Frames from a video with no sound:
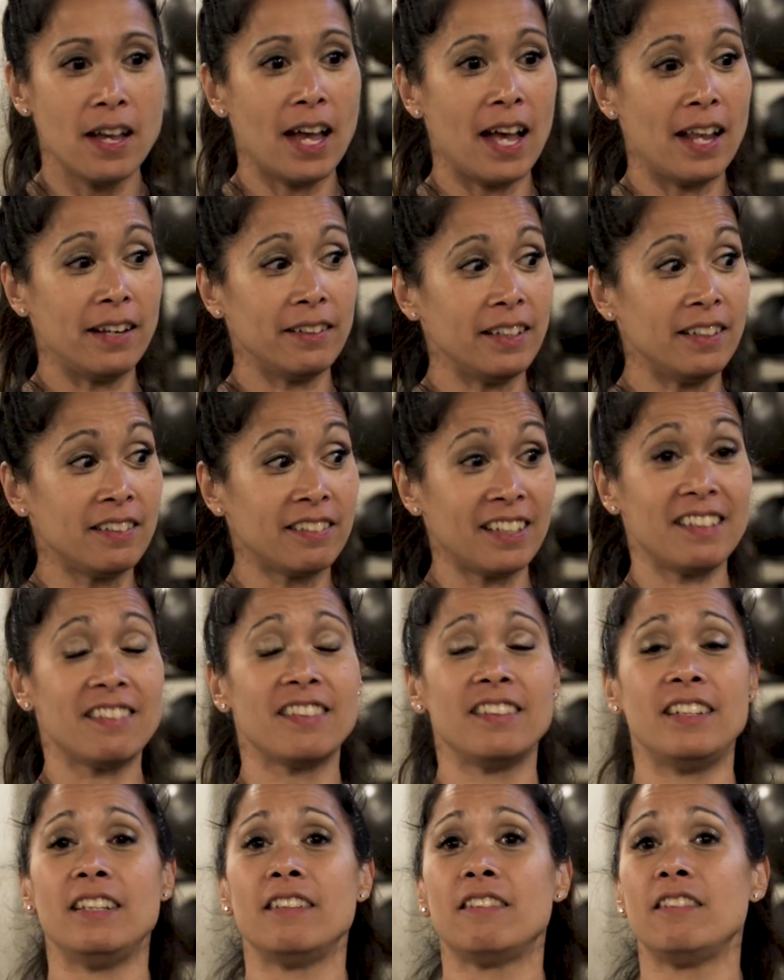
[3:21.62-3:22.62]
And
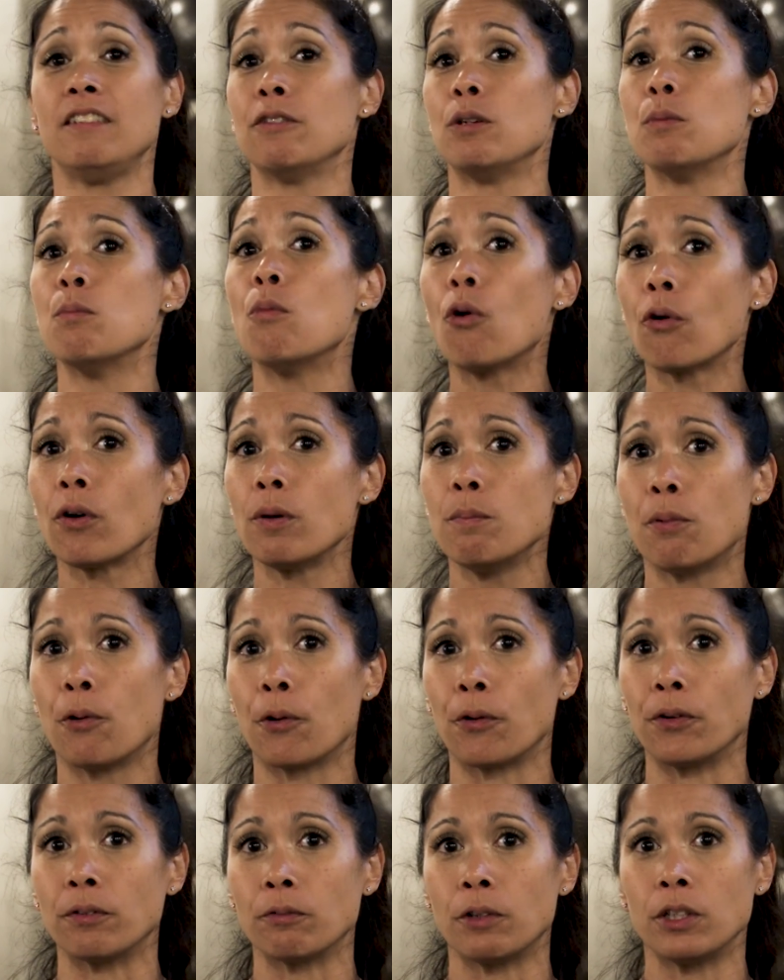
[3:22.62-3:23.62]
intensity is even more
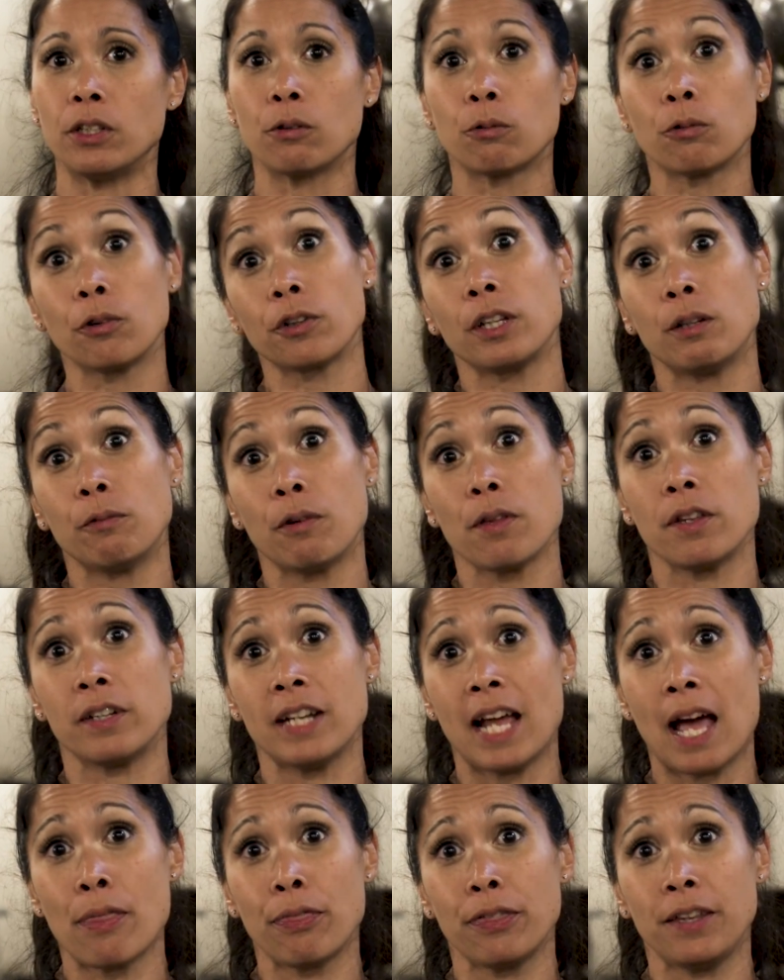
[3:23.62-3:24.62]
important when you're working with an
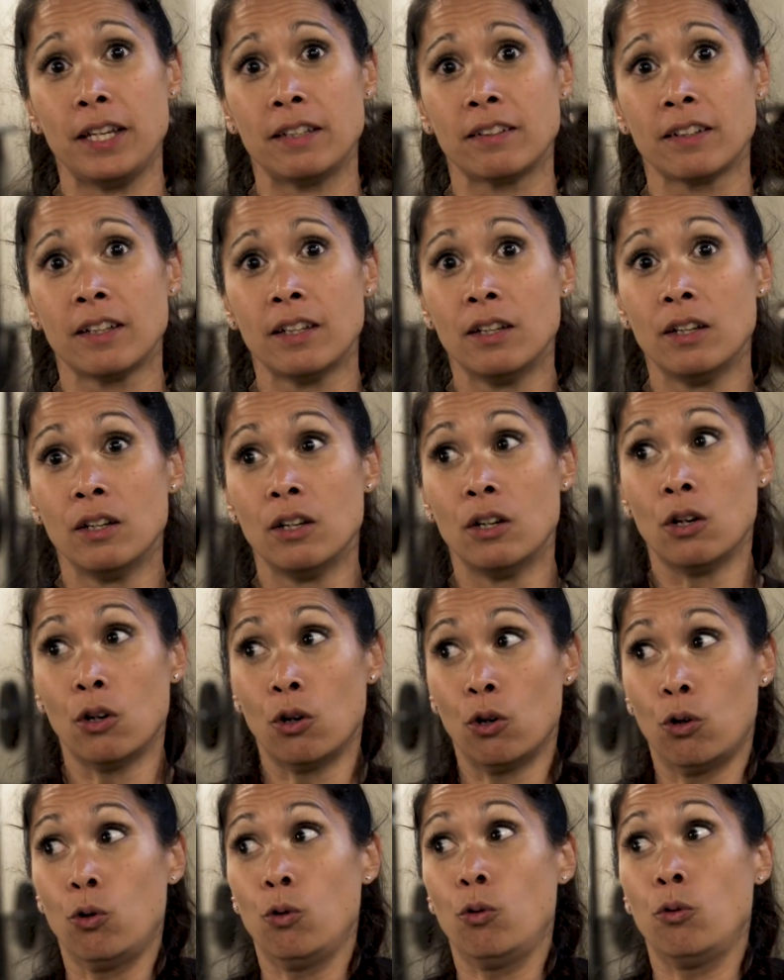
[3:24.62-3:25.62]
athlete
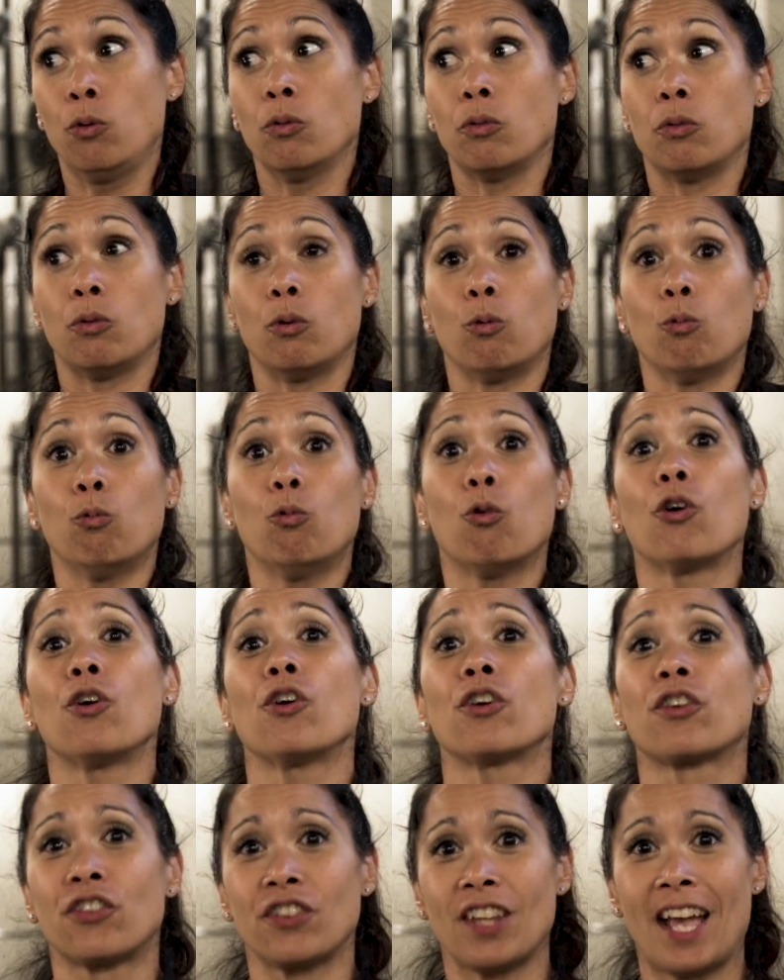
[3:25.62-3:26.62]
who
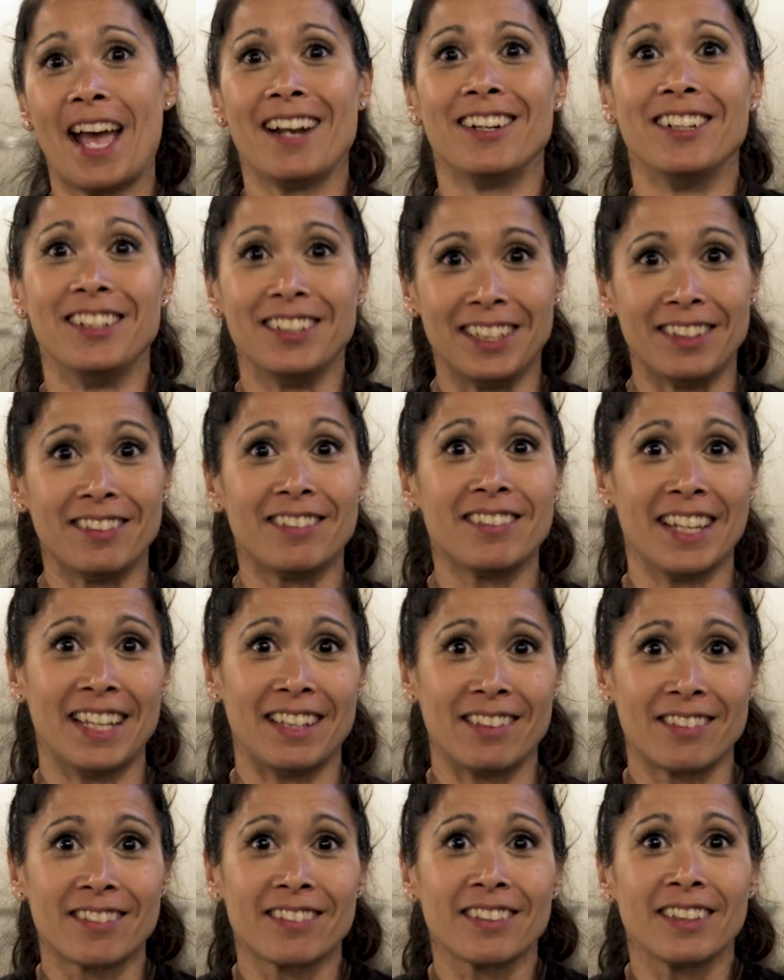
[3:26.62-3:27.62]
works at an
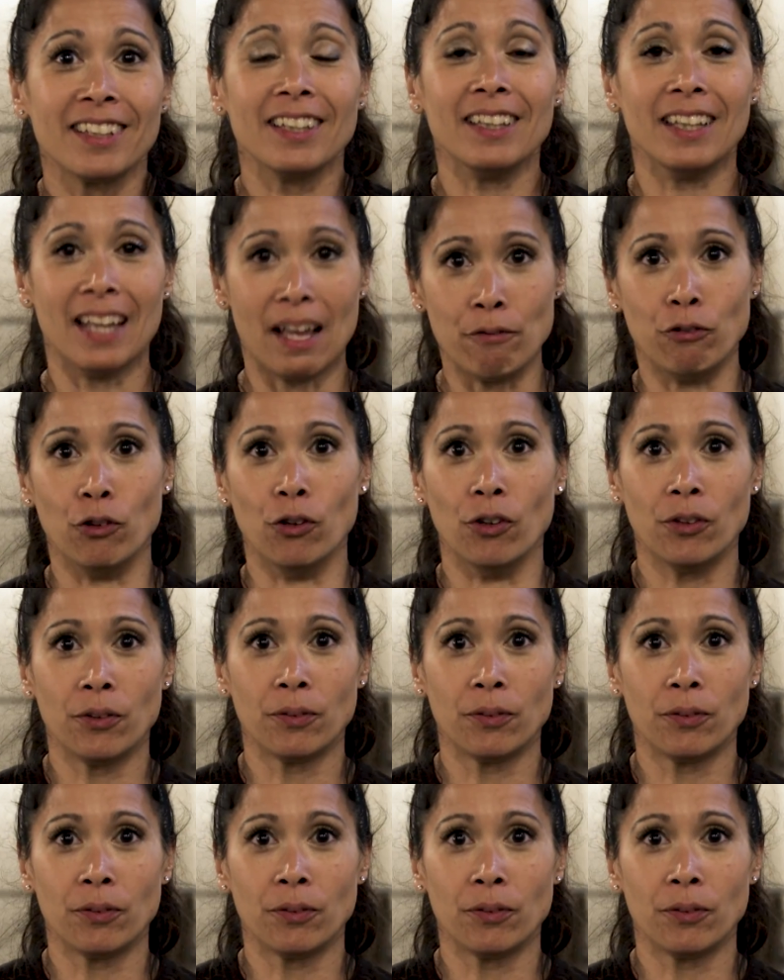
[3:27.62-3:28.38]
intense level.